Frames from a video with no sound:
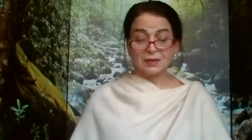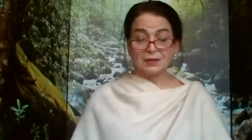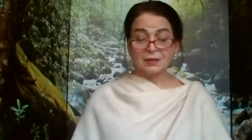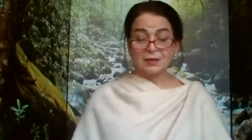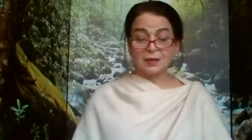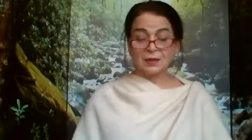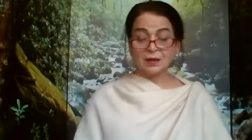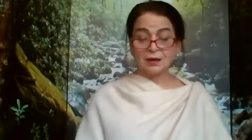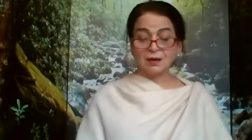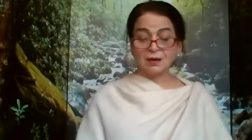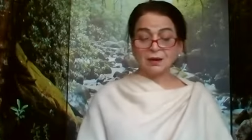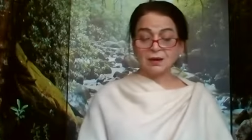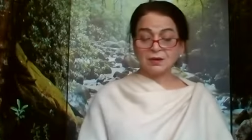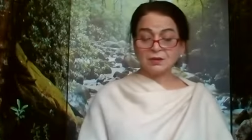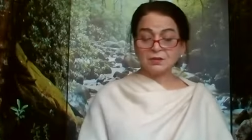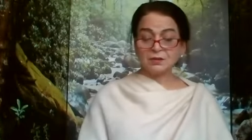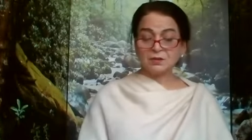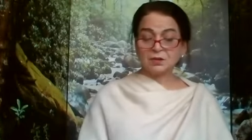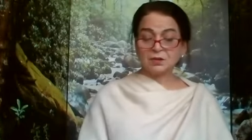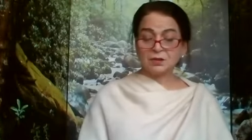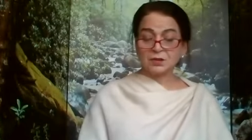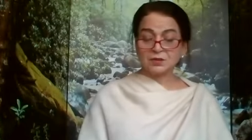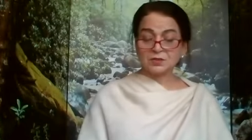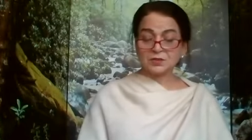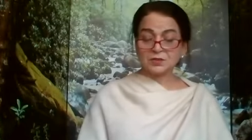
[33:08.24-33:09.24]
The
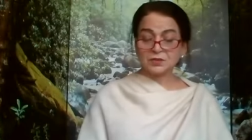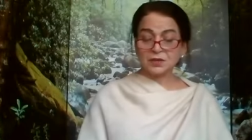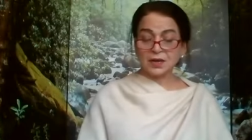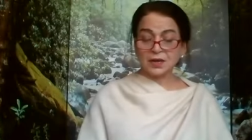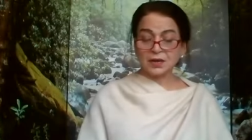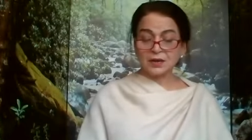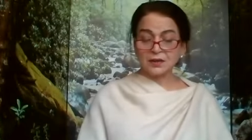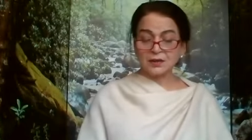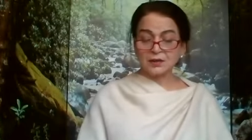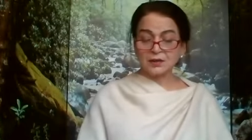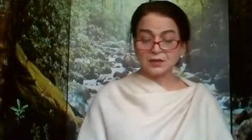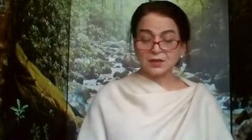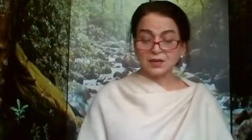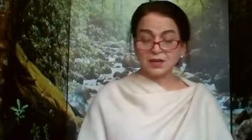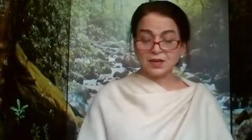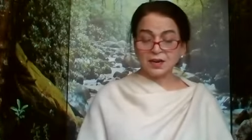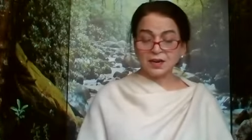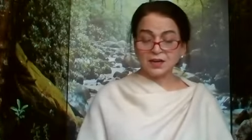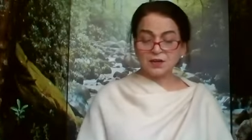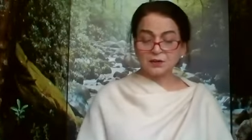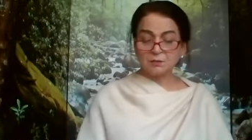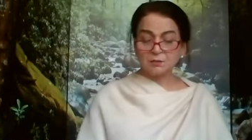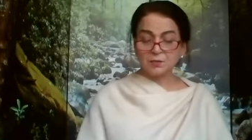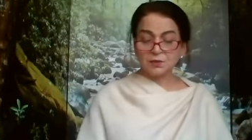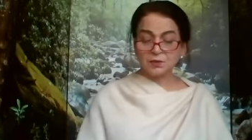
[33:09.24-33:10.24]
earth, the sun, the
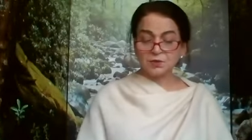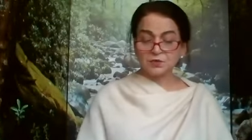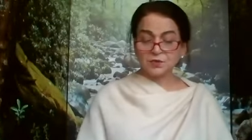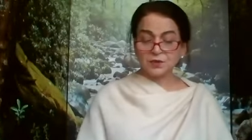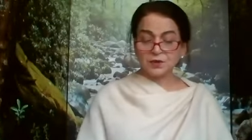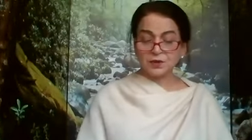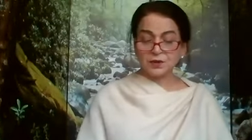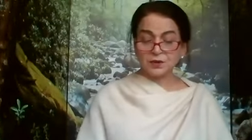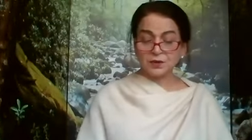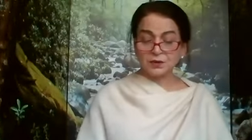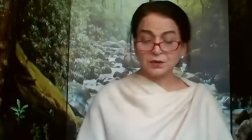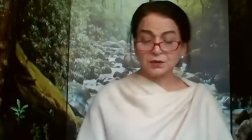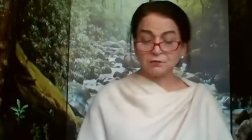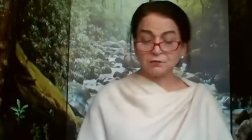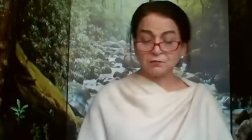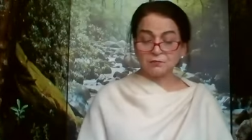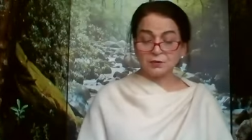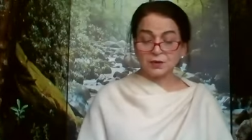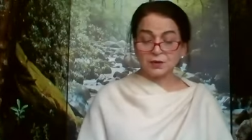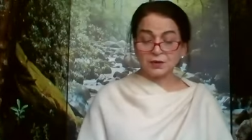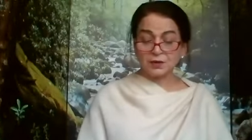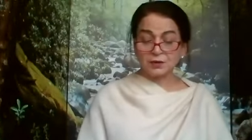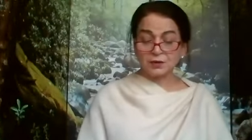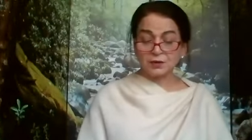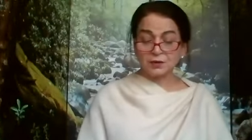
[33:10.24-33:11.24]
atmosphere, the
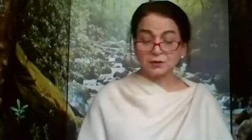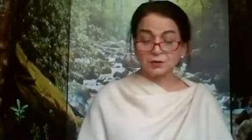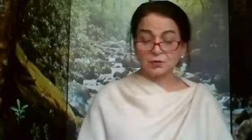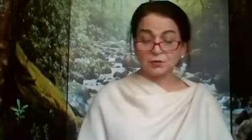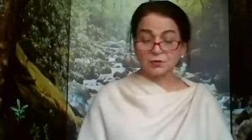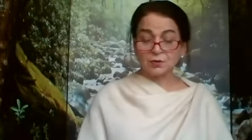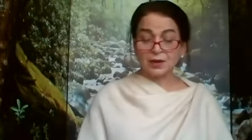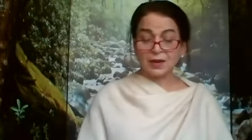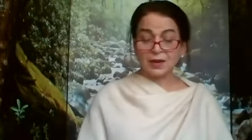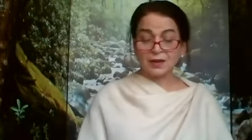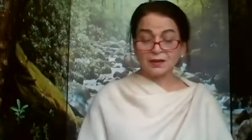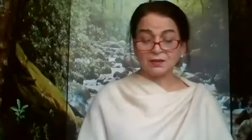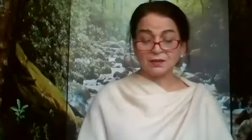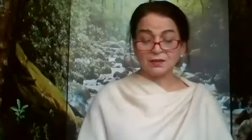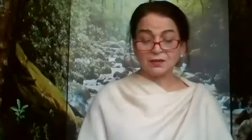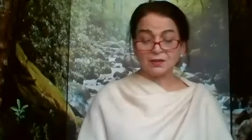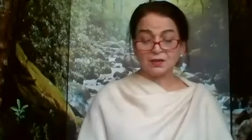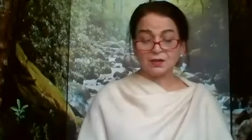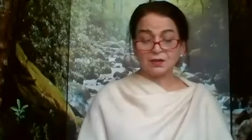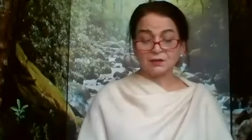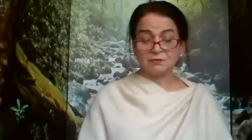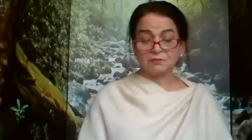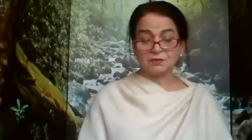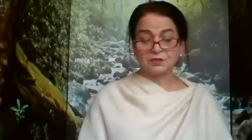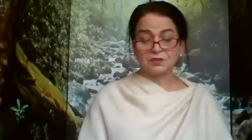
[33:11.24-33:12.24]
wind
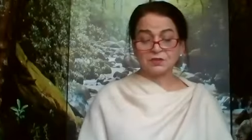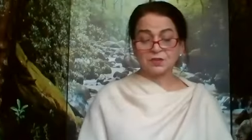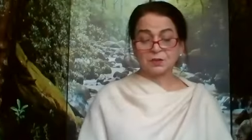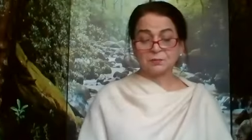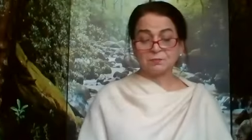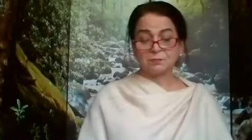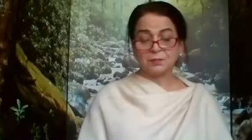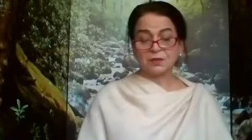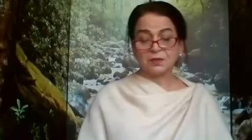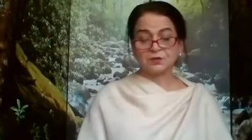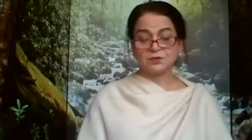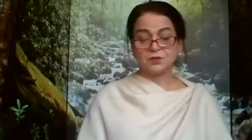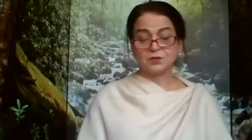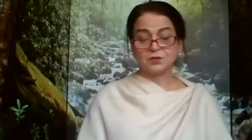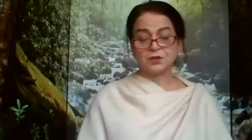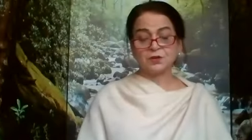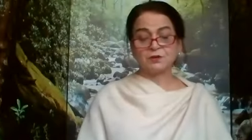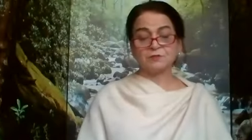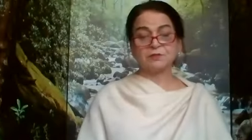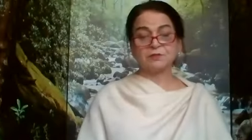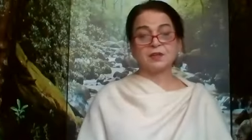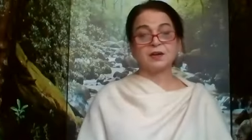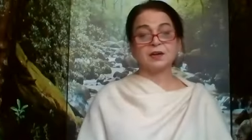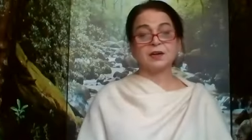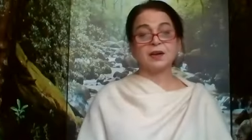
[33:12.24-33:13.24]
together give us the picture
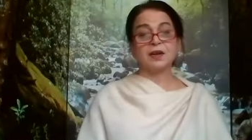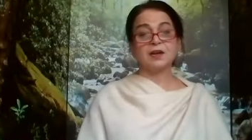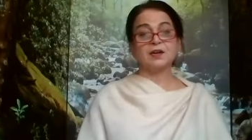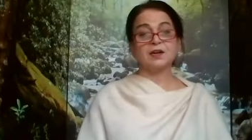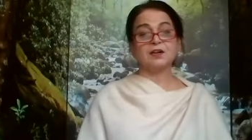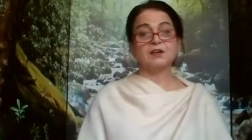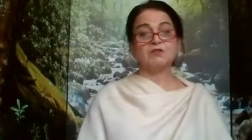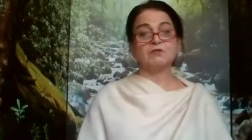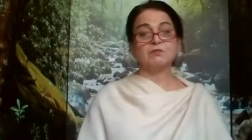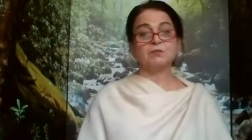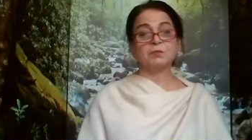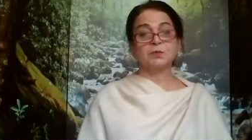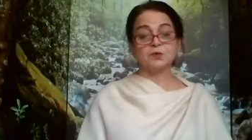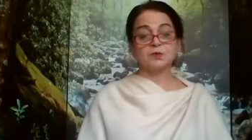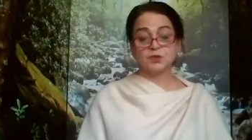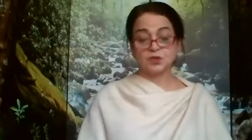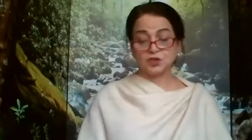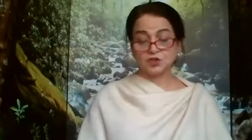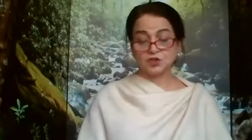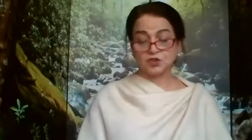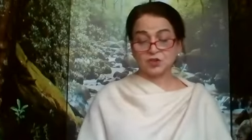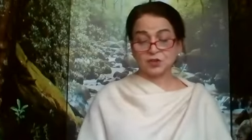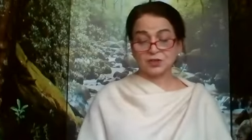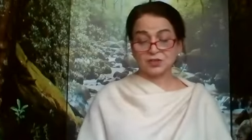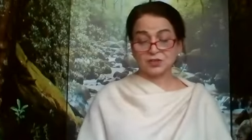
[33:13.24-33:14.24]
of the relative
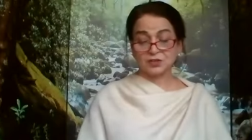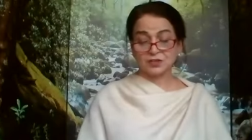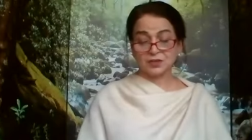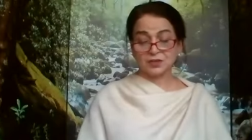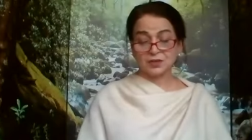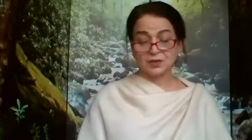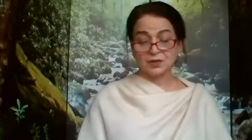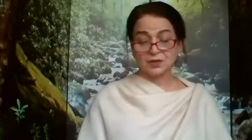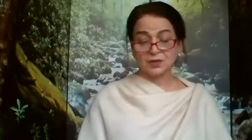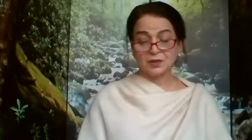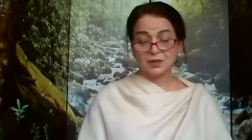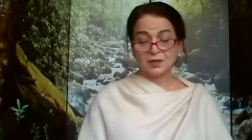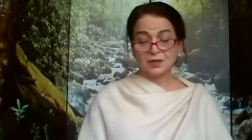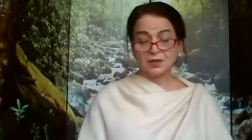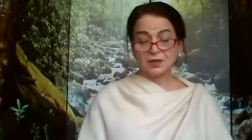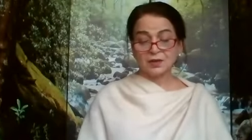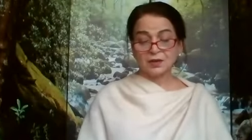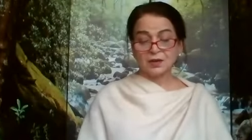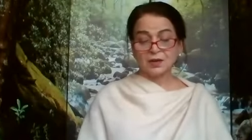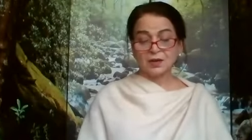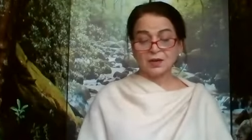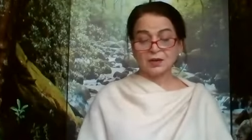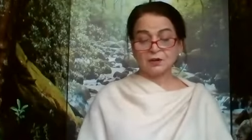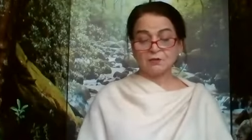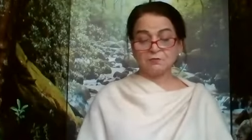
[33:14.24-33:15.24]
positions
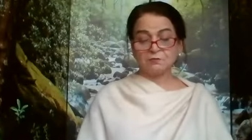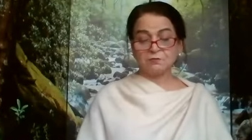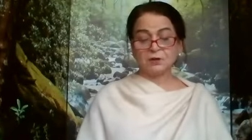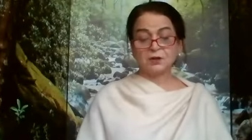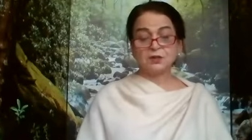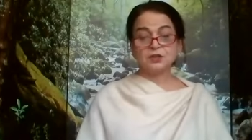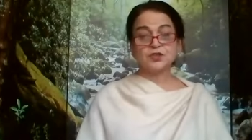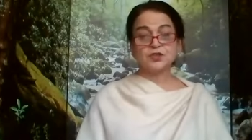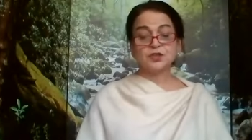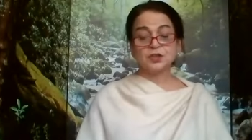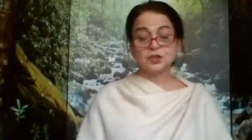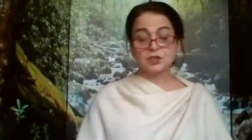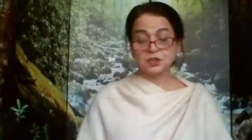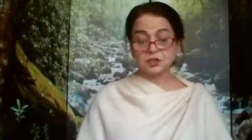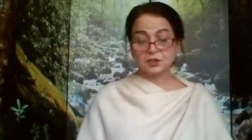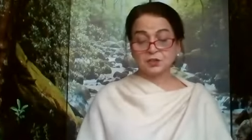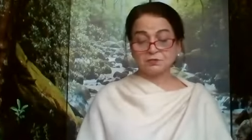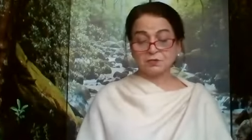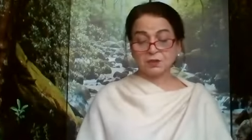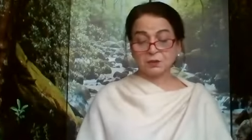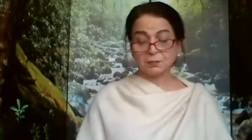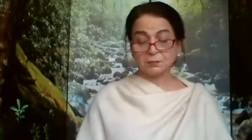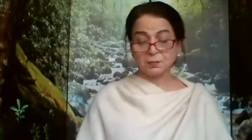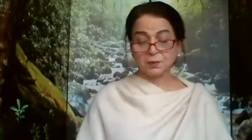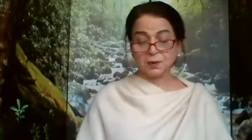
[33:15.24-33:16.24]
and functions
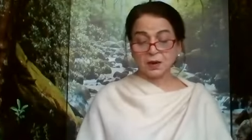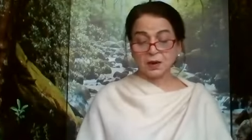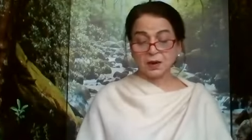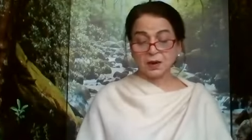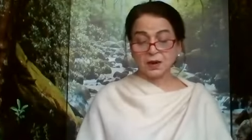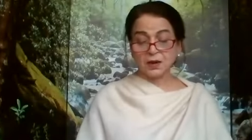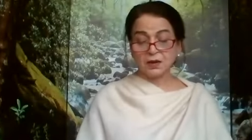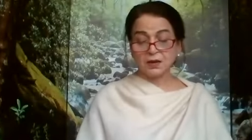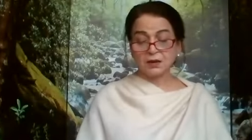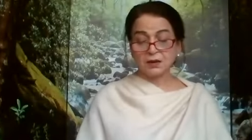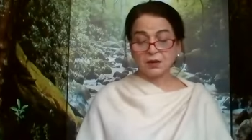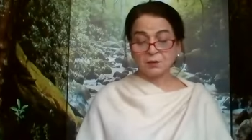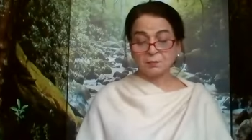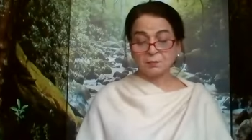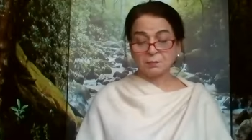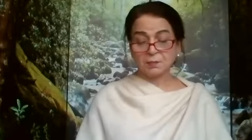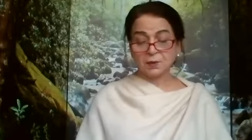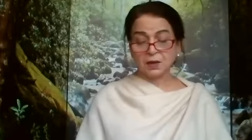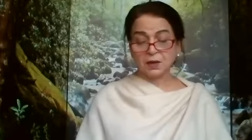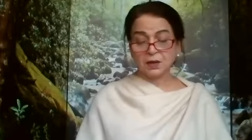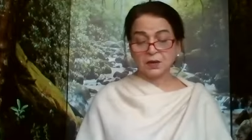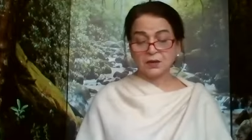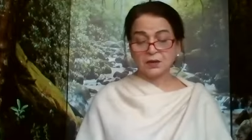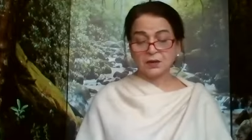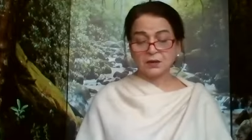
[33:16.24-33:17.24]
of the pran,
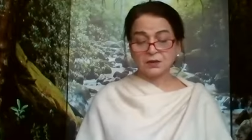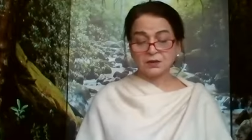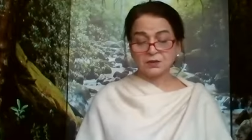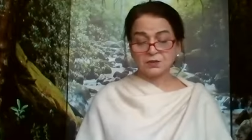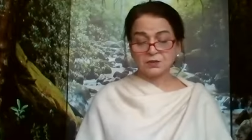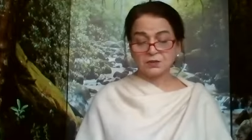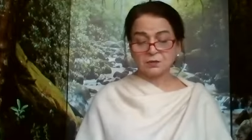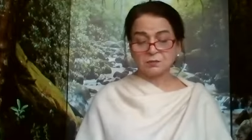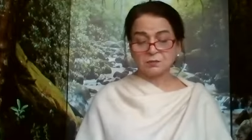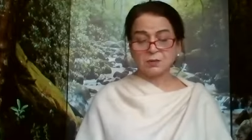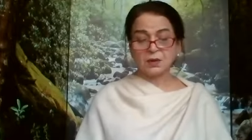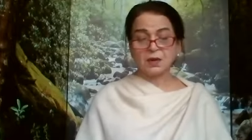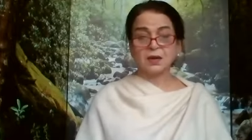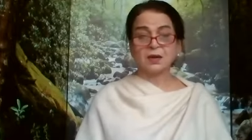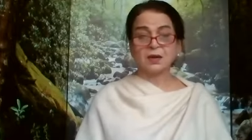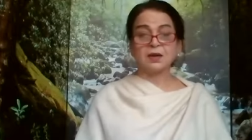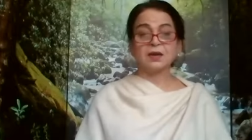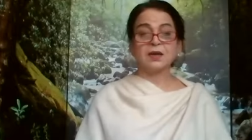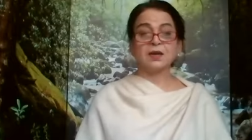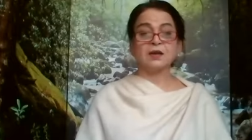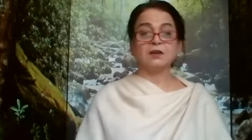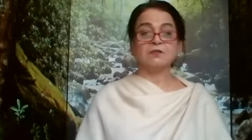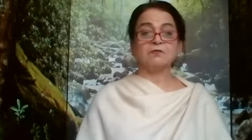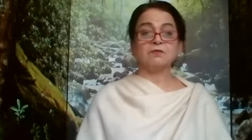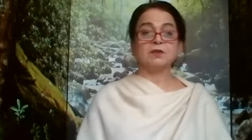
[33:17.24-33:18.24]
apan
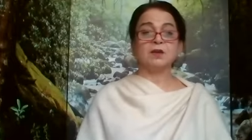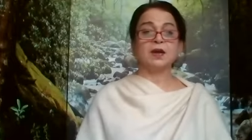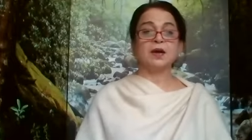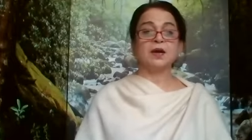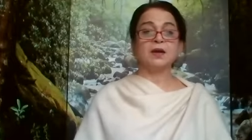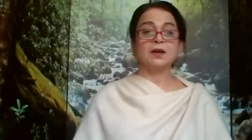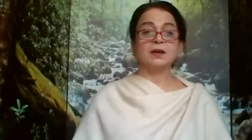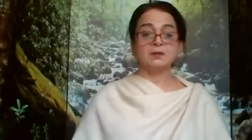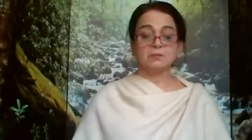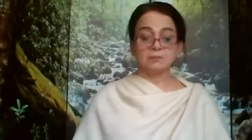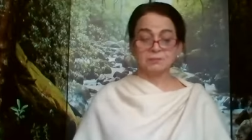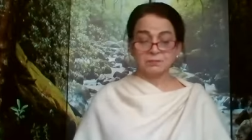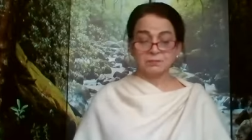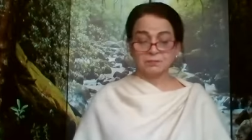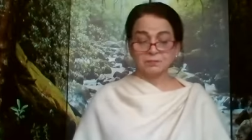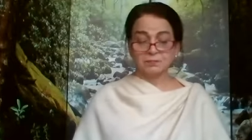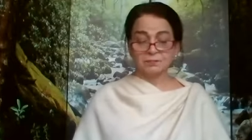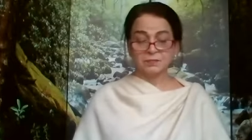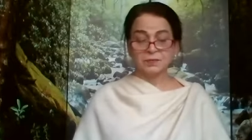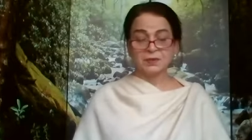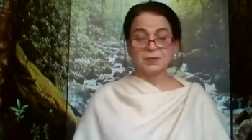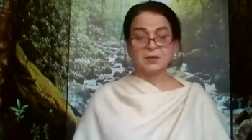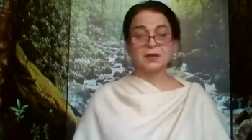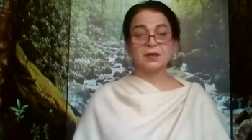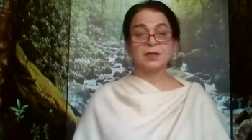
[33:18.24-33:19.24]
saman, and vyan
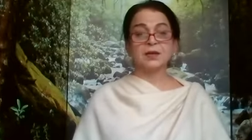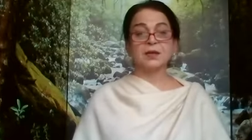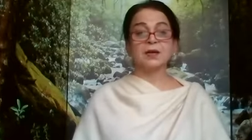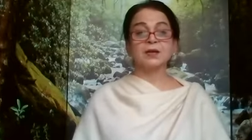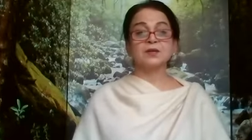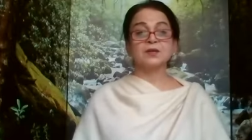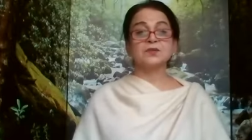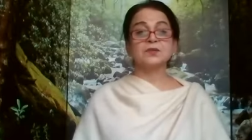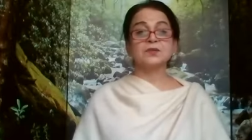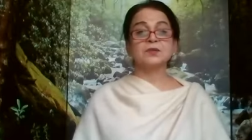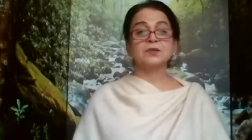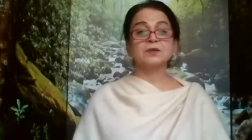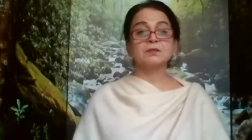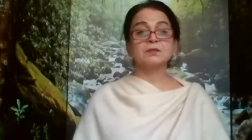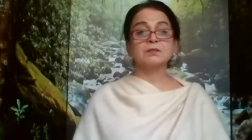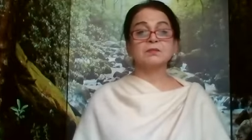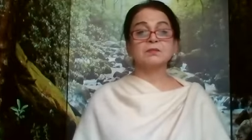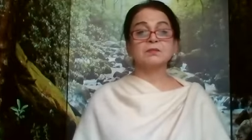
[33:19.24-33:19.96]
in us.